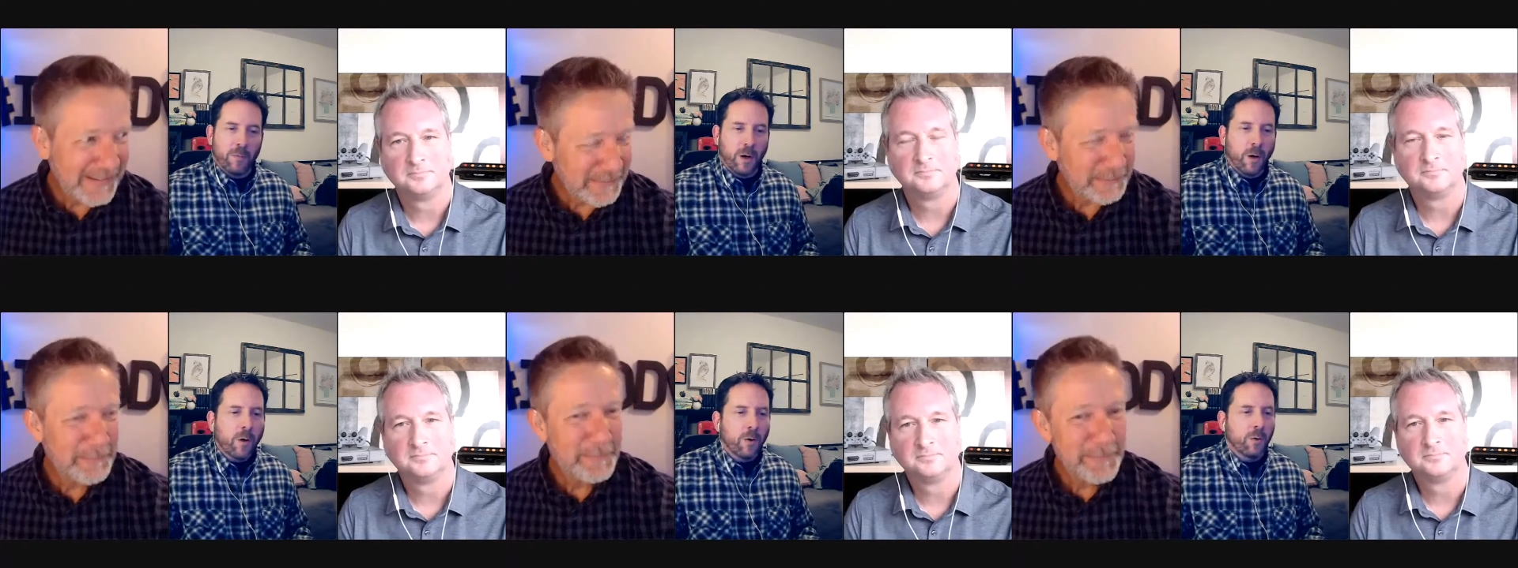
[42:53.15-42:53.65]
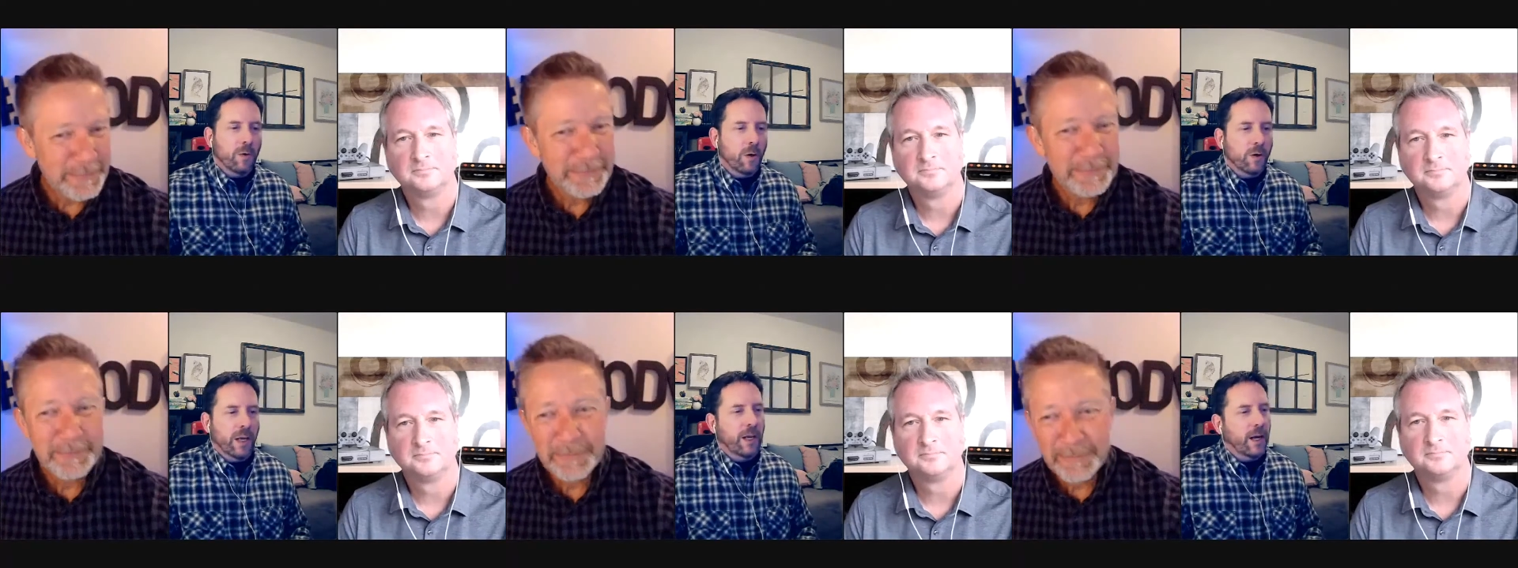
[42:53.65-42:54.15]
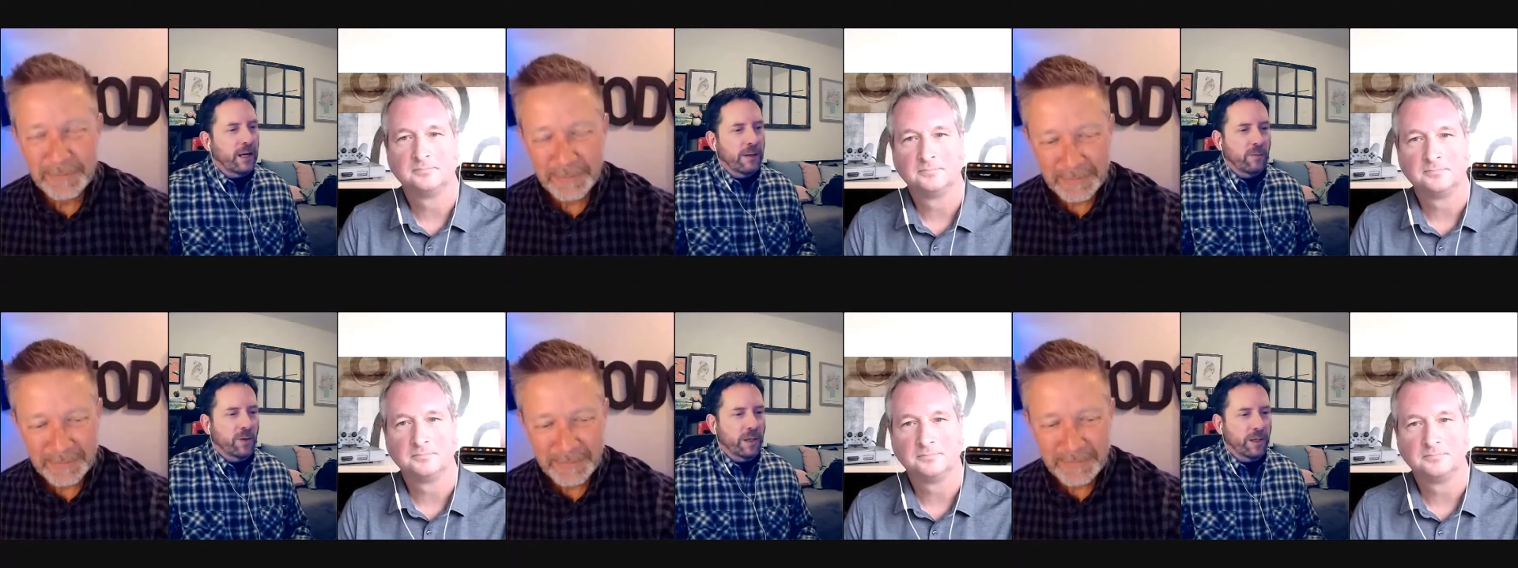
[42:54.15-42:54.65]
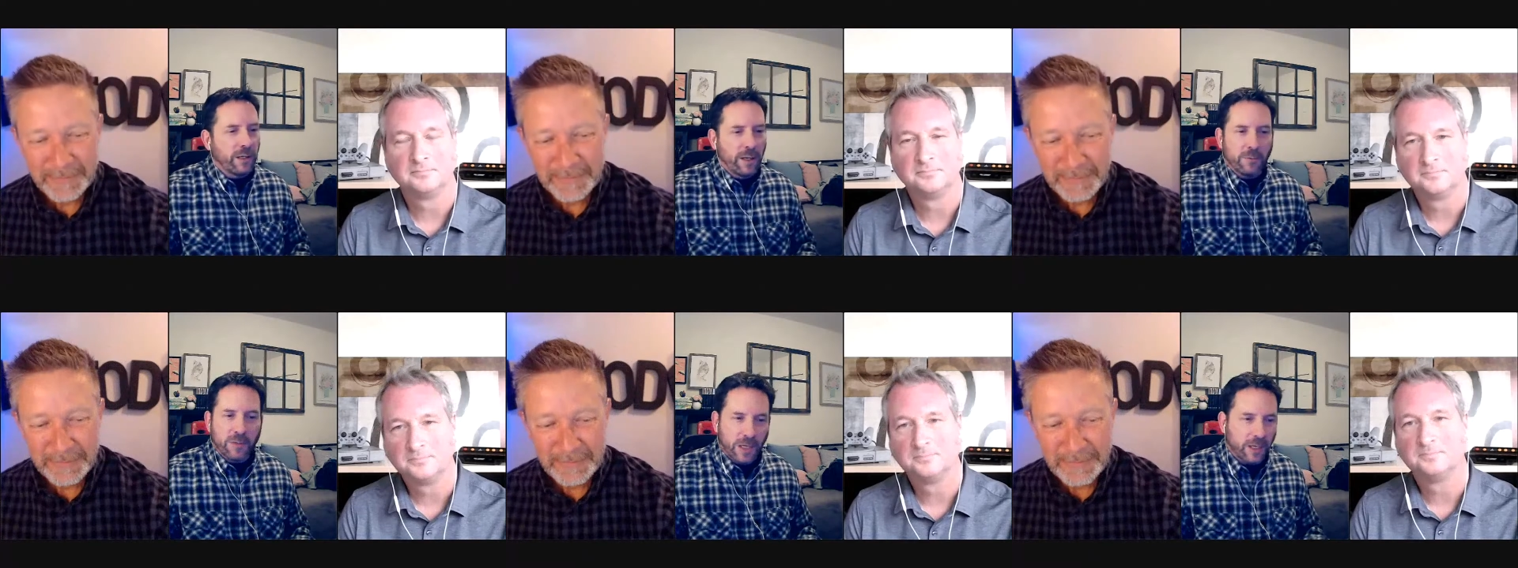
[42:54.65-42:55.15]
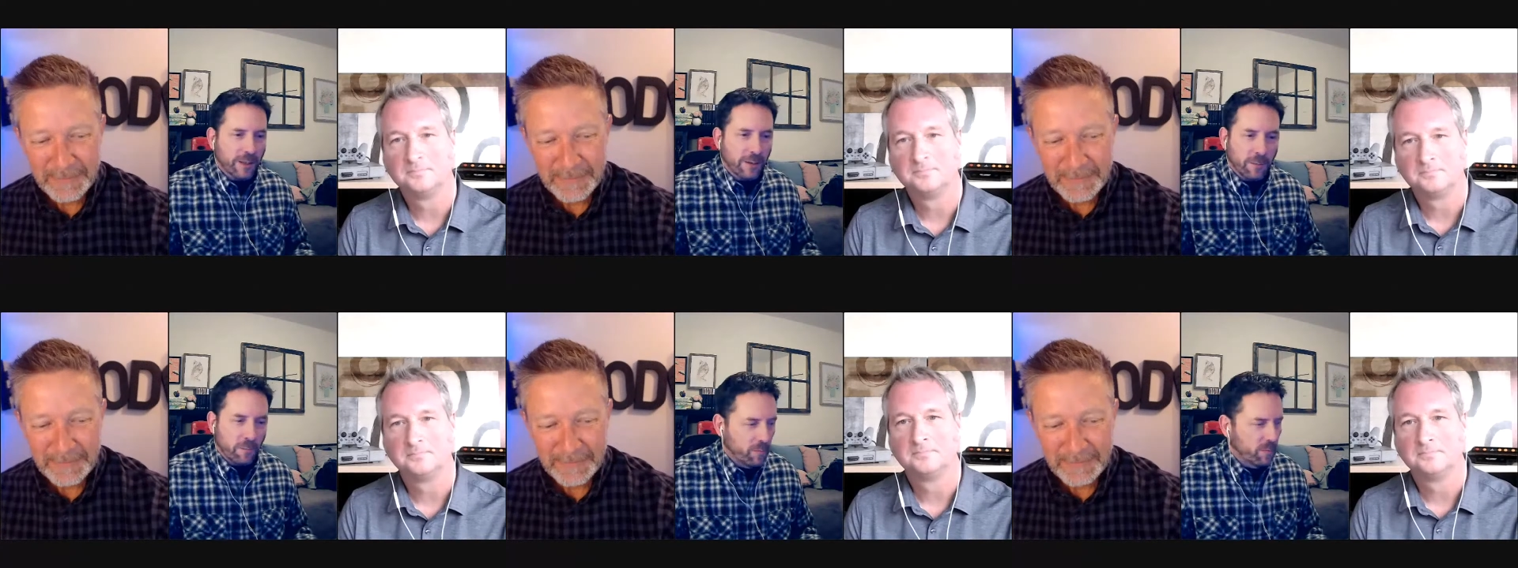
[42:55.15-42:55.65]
Speaker 1: "Oh, okay. I didn't really, you know," take is